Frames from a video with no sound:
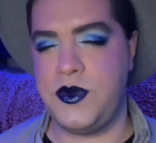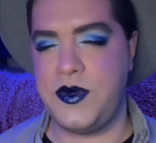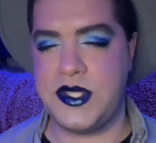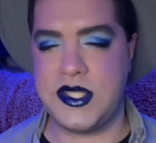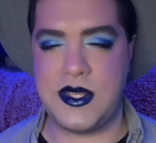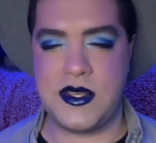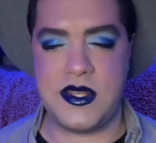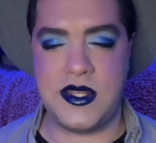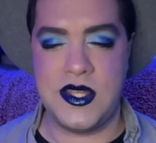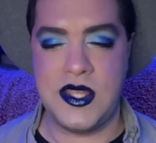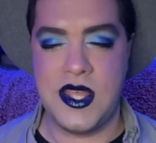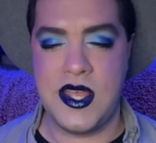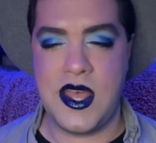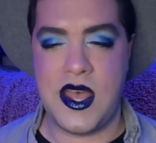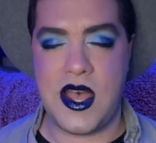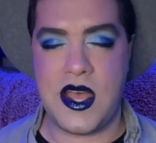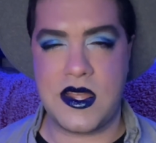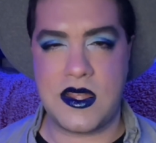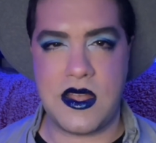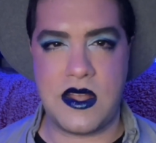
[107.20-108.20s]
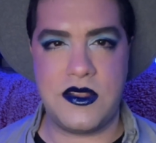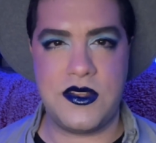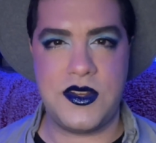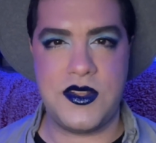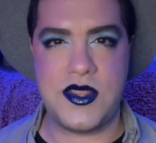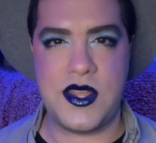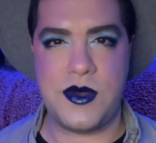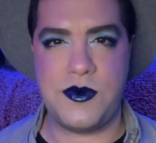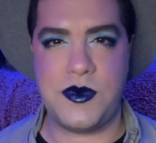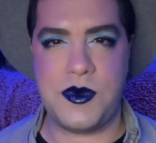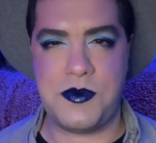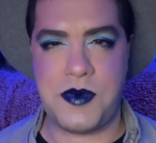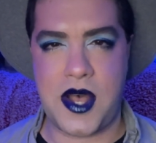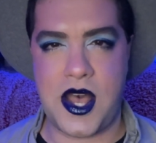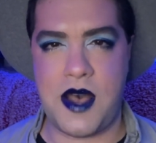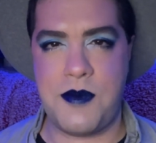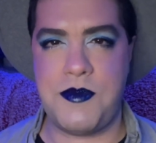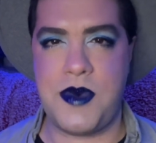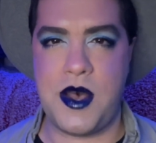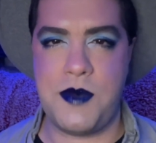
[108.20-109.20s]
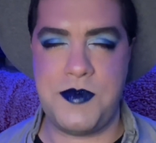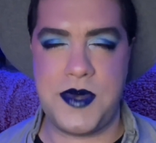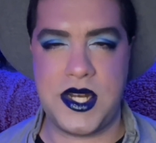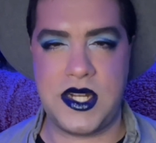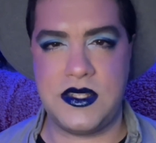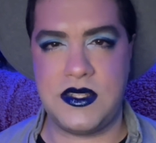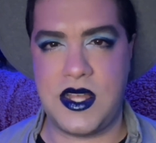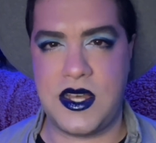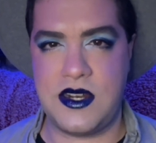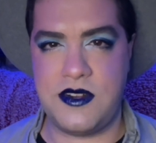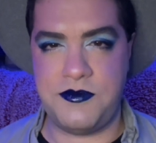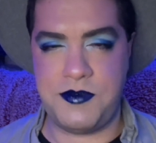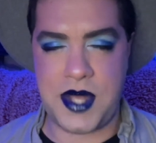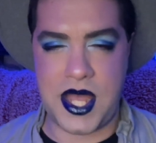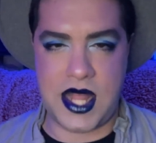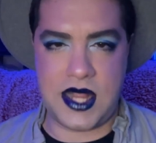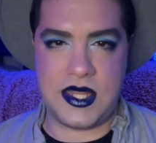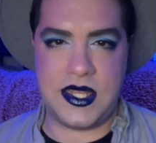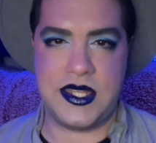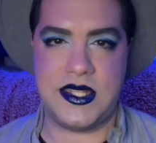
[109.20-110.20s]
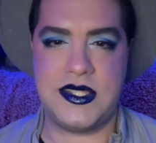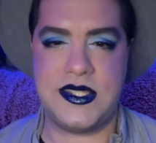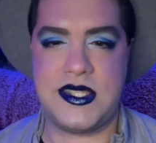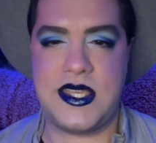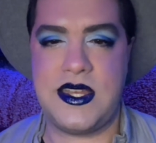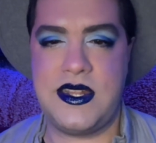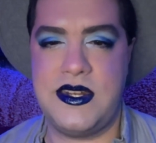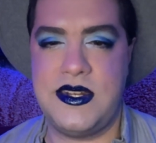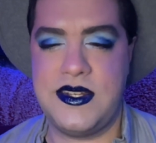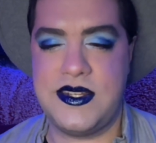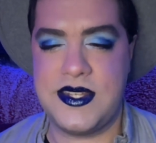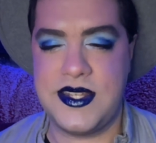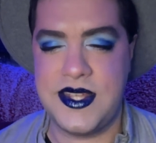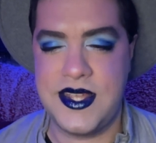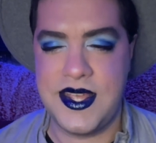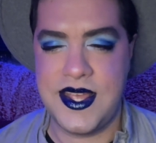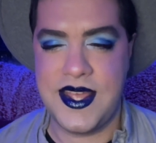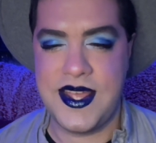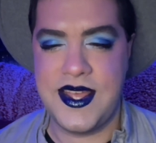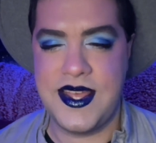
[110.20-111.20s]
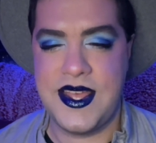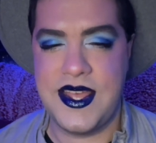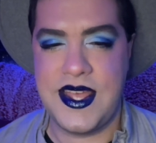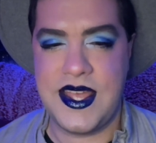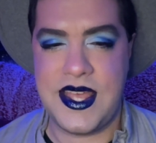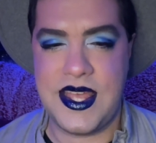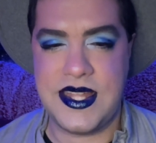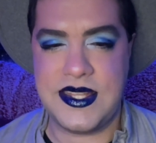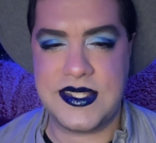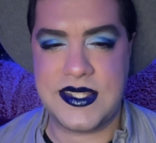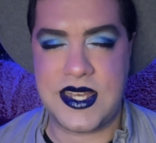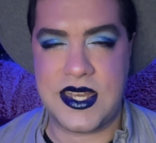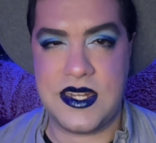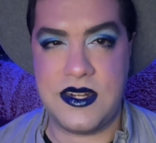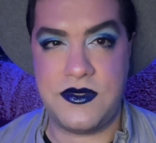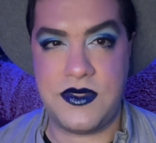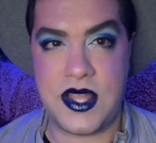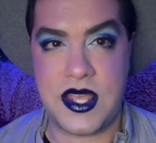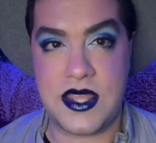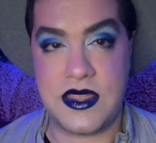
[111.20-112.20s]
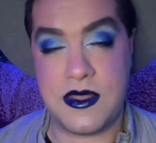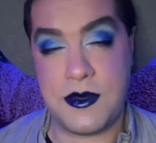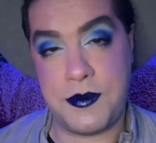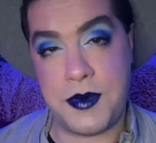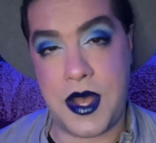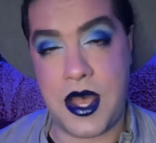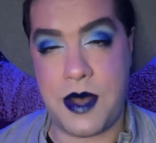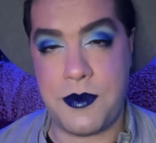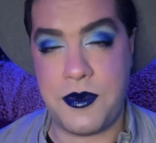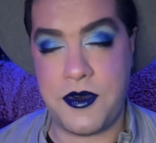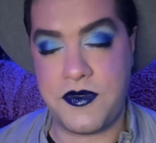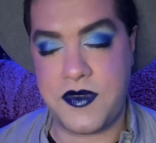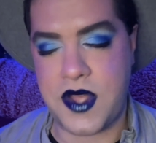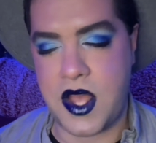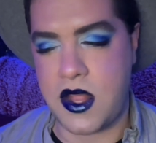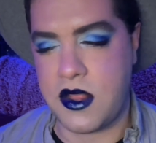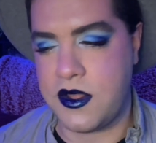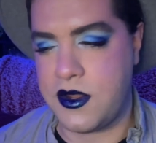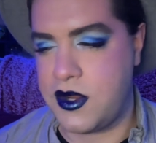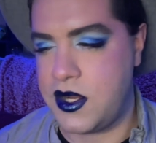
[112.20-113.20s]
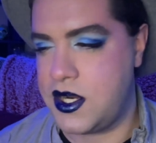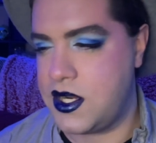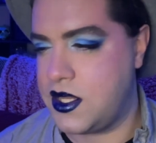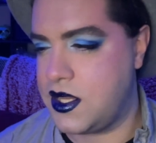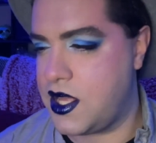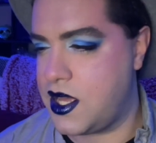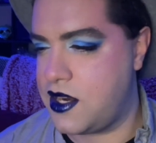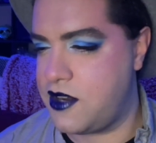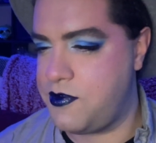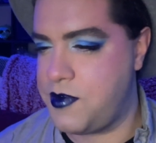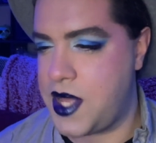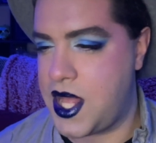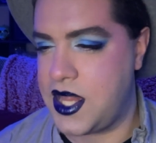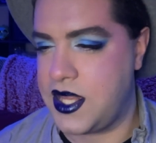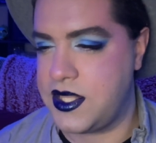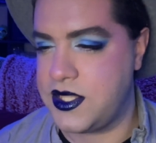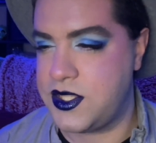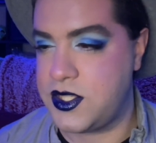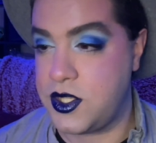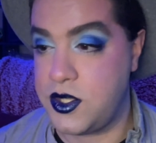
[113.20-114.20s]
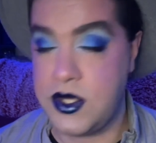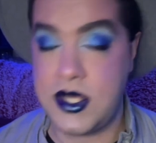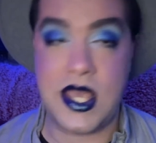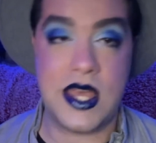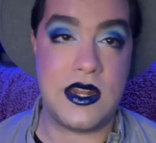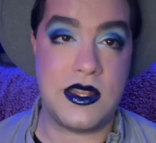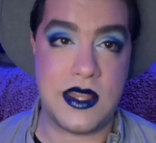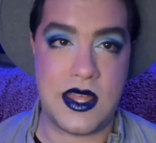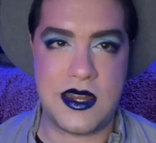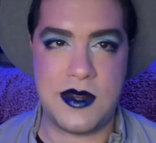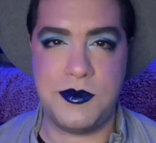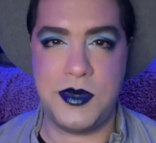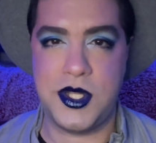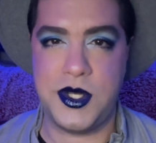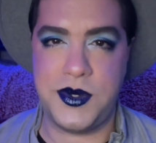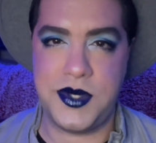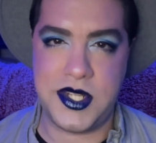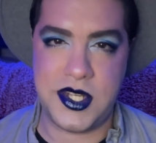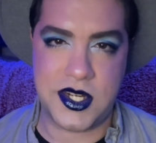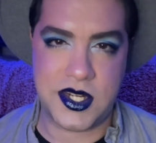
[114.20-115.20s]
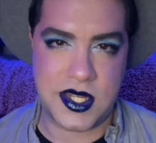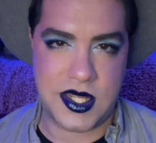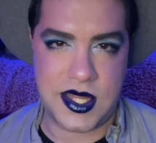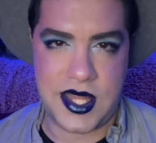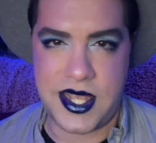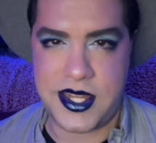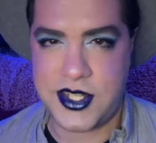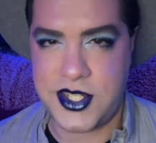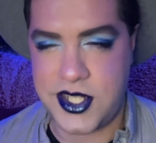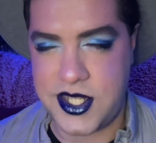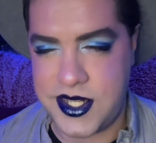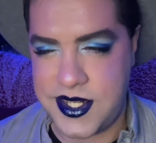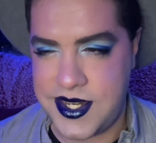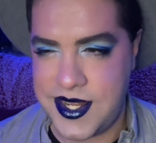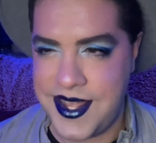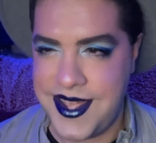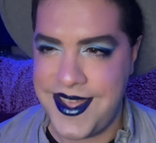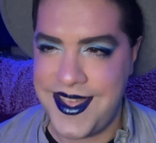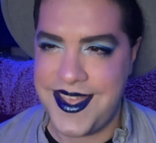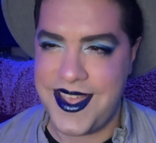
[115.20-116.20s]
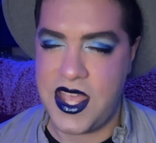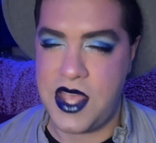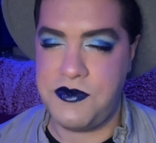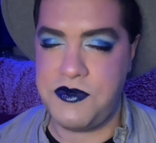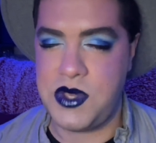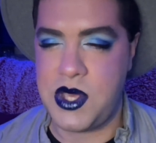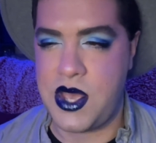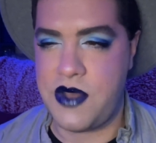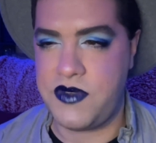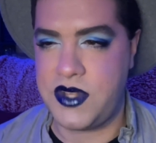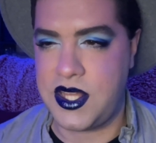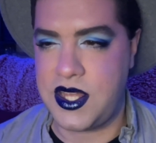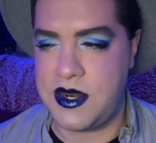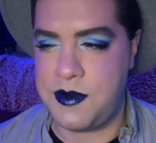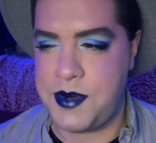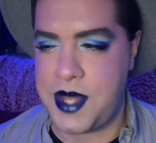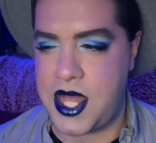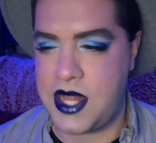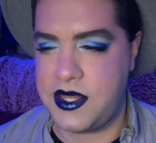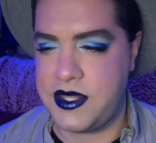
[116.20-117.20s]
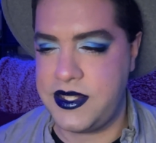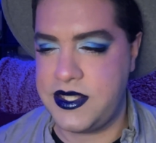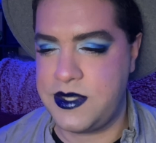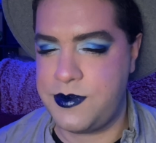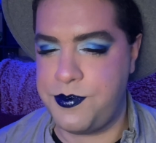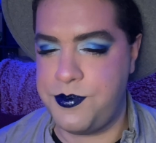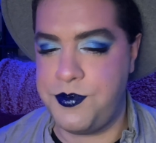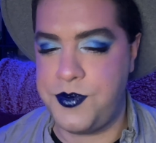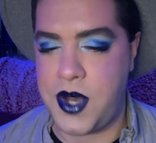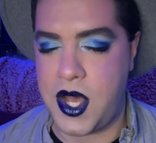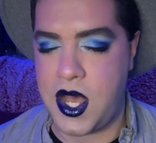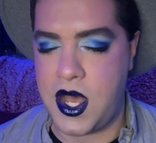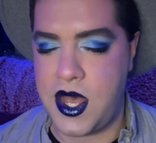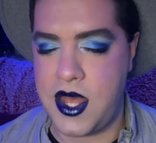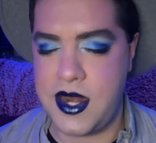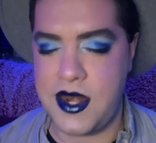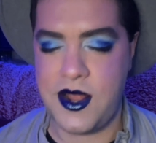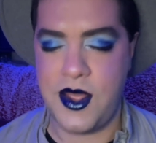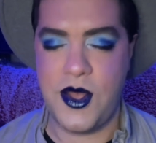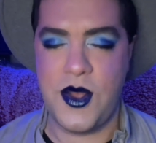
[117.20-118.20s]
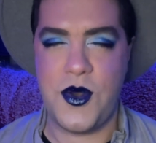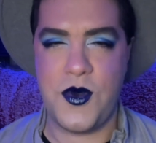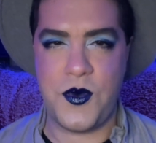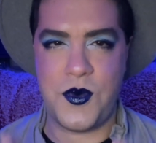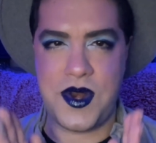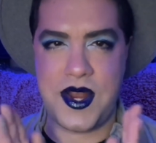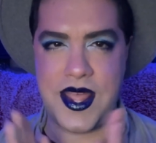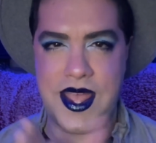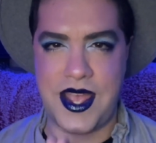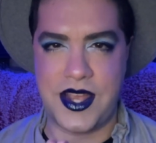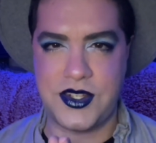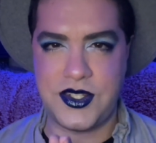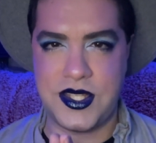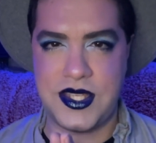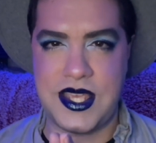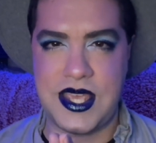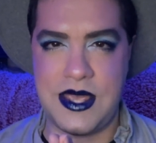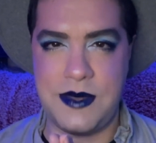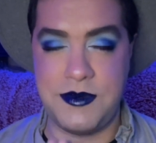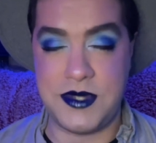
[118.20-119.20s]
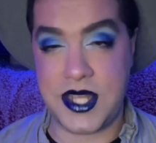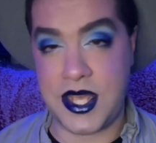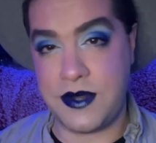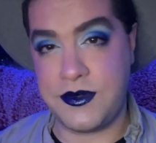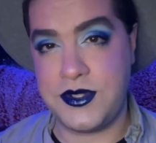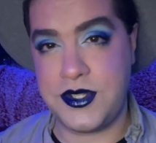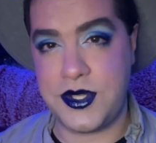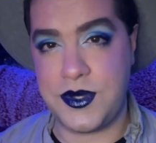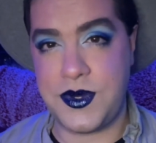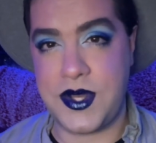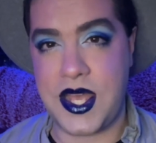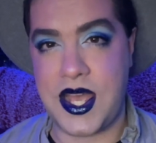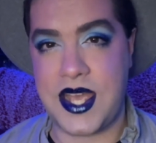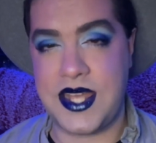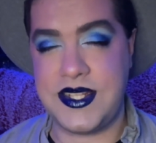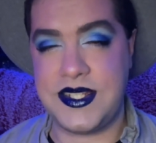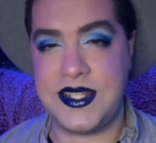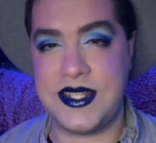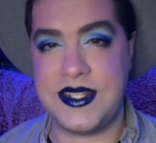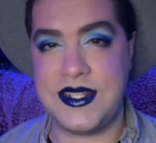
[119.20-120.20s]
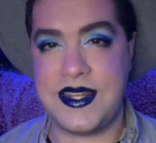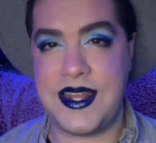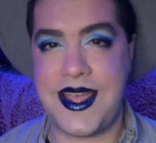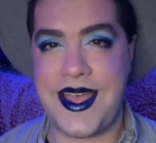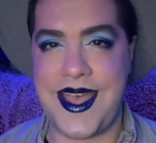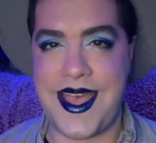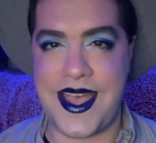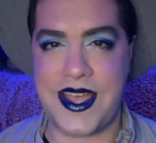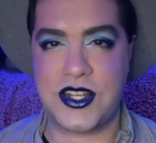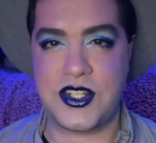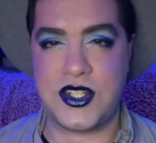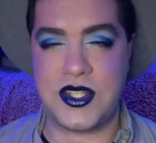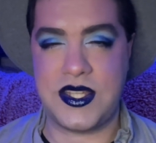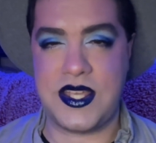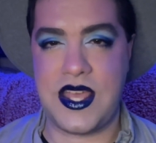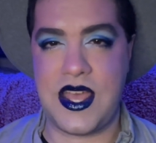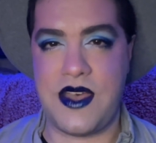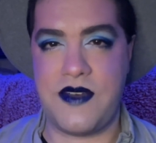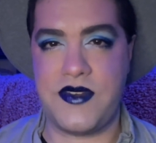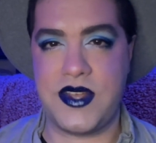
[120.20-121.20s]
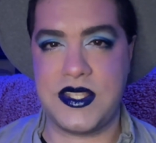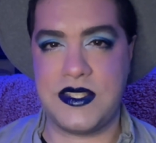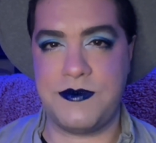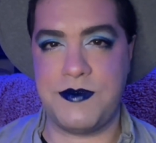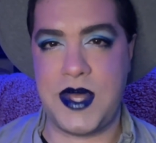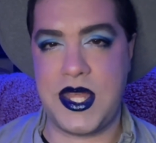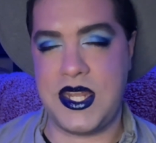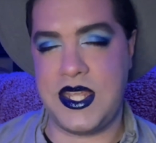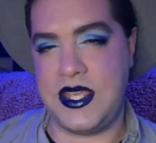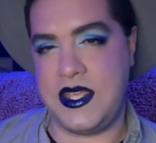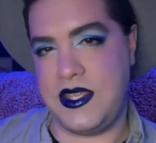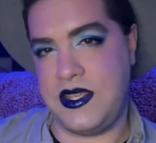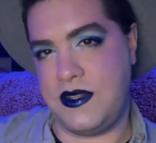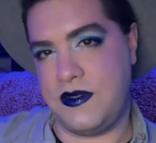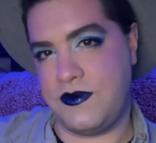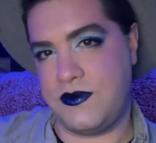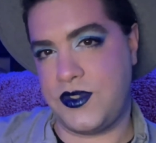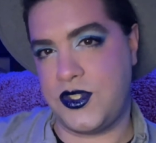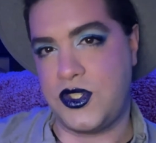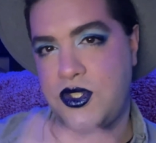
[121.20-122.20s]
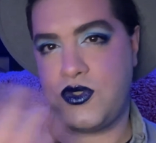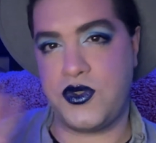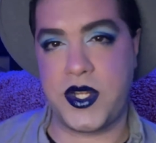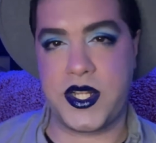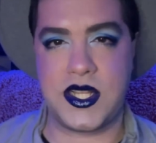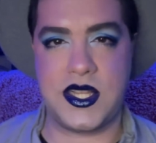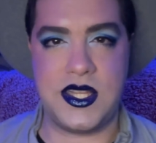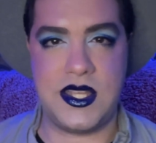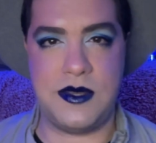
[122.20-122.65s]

is a color that will pop up in a lot of palettes, and it's kind of like the pop of color in a lot of palettes. So you get a lot of blue in your collection if you have a lot of palettes, but when it actually came down to it, I didn't actually have as many strictly